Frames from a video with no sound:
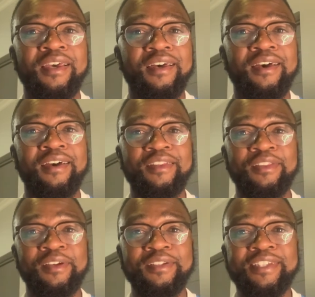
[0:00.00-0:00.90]

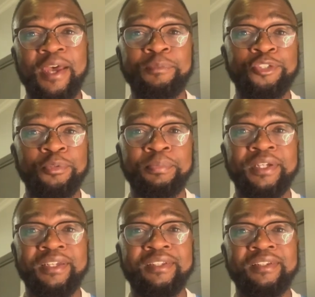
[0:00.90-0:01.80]
the time you should
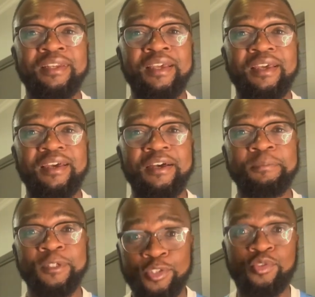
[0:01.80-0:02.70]
begin
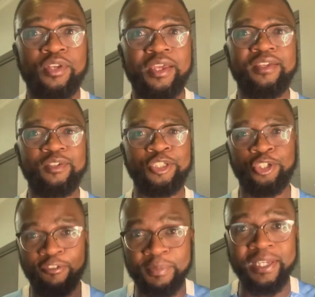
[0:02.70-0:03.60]
is today. It
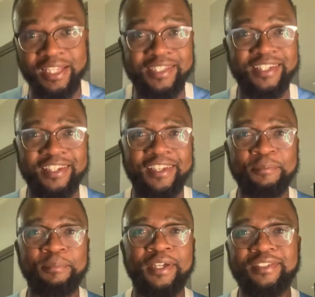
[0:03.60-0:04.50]
should have been yesterday,
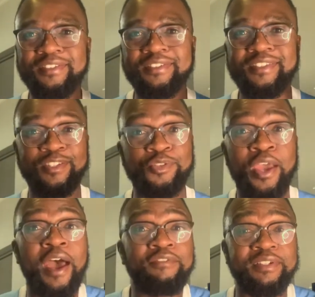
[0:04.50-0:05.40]
but since you
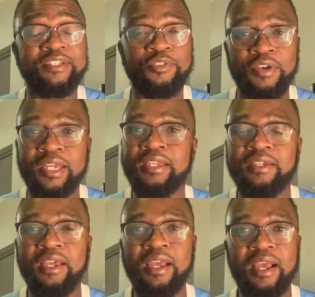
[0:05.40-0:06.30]
haven't
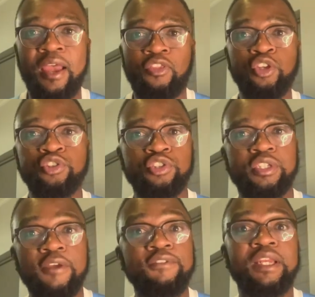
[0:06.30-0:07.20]
already, I think you should
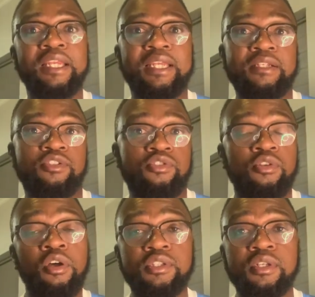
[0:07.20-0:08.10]
definitely get
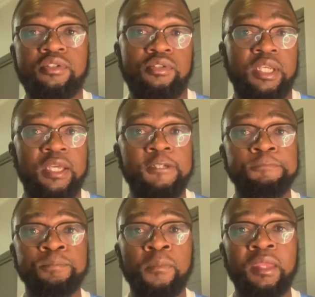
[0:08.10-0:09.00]
started today.
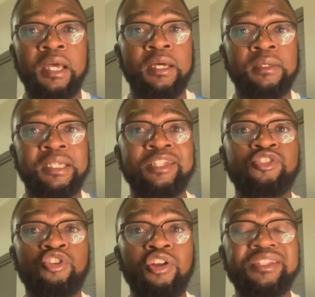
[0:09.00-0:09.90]
Get
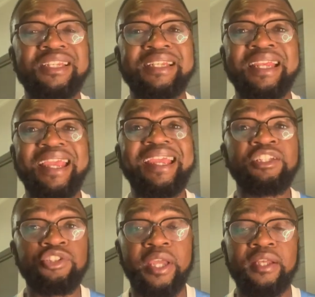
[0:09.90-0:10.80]
started in
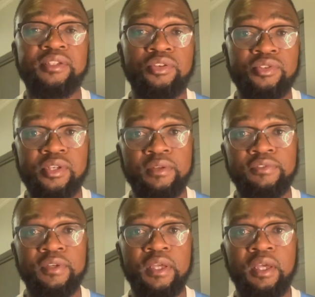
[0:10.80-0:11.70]
educating
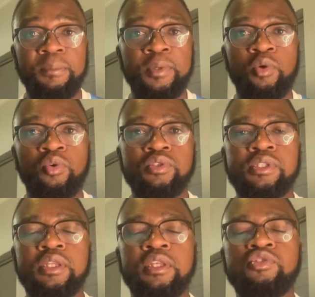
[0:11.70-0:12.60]
yourself,
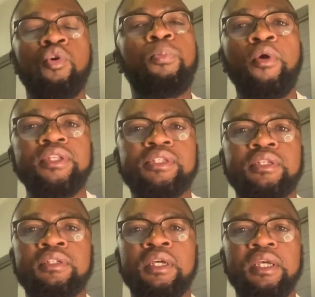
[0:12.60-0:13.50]
because there's no point in